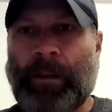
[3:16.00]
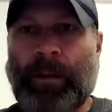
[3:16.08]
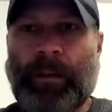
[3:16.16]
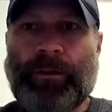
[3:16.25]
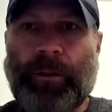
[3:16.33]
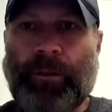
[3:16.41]

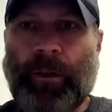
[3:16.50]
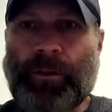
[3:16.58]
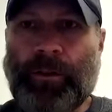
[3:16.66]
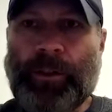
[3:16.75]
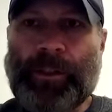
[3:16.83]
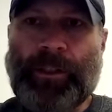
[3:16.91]
So those
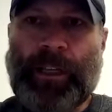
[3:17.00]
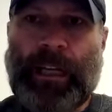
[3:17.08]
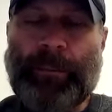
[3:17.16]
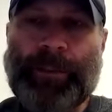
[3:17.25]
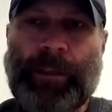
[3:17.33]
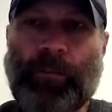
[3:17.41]
are the
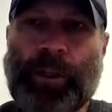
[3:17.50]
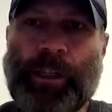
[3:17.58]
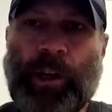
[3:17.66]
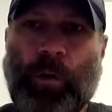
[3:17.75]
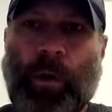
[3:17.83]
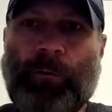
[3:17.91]
steps I wanted to
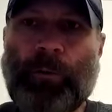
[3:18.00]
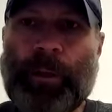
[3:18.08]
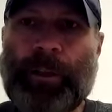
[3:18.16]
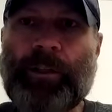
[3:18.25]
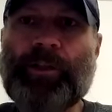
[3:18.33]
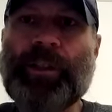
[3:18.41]
go over
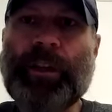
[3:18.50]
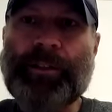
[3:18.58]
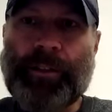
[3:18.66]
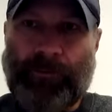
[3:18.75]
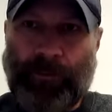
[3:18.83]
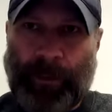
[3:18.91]
with you and share
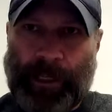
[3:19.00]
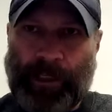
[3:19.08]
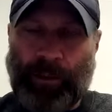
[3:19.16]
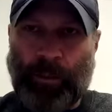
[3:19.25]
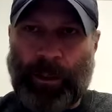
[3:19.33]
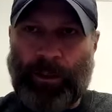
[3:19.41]
this
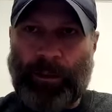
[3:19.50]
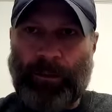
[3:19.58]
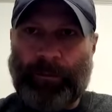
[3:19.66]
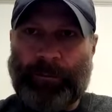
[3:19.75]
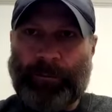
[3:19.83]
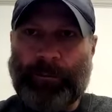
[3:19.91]
information with you.
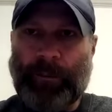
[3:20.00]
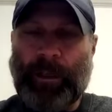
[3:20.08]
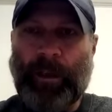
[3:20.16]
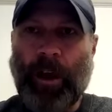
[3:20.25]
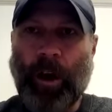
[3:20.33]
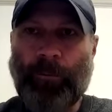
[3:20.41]

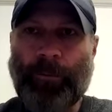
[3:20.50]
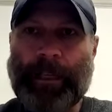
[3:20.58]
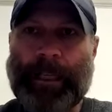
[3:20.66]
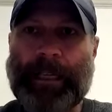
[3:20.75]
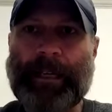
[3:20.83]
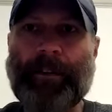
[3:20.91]

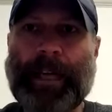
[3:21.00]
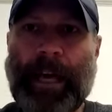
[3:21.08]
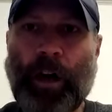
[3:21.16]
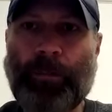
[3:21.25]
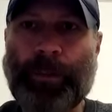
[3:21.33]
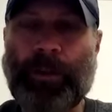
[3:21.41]
Hopefully it'll
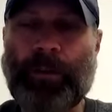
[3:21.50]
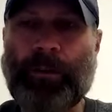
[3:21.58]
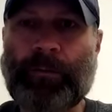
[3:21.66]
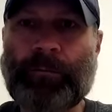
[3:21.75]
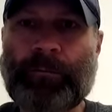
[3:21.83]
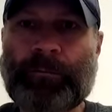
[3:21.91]
help
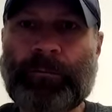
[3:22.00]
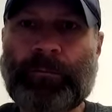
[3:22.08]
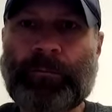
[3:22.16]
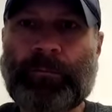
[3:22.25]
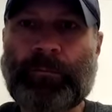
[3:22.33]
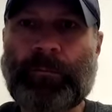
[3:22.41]
you
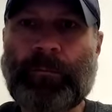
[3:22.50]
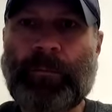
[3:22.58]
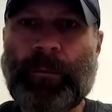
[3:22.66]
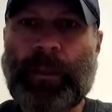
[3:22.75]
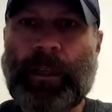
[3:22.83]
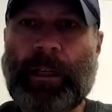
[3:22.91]

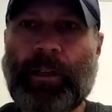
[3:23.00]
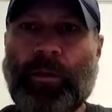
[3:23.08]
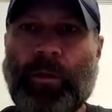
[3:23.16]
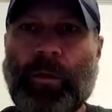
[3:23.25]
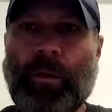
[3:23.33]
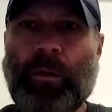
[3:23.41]
in
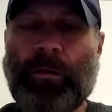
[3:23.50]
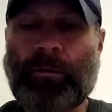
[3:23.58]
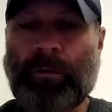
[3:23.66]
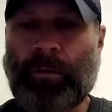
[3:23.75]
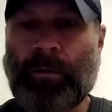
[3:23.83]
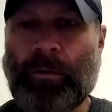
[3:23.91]
your
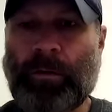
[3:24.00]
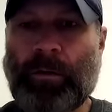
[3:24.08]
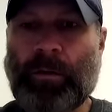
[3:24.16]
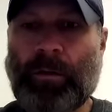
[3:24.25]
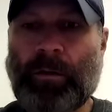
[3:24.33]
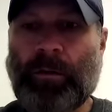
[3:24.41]

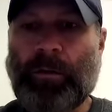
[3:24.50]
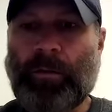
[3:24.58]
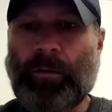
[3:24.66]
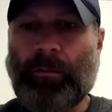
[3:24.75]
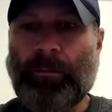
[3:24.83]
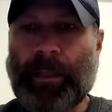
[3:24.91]

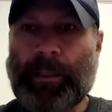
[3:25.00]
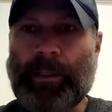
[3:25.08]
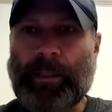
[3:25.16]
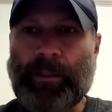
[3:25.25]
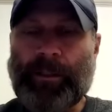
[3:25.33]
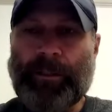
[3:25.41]

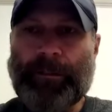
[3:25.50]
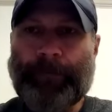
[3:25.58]
business.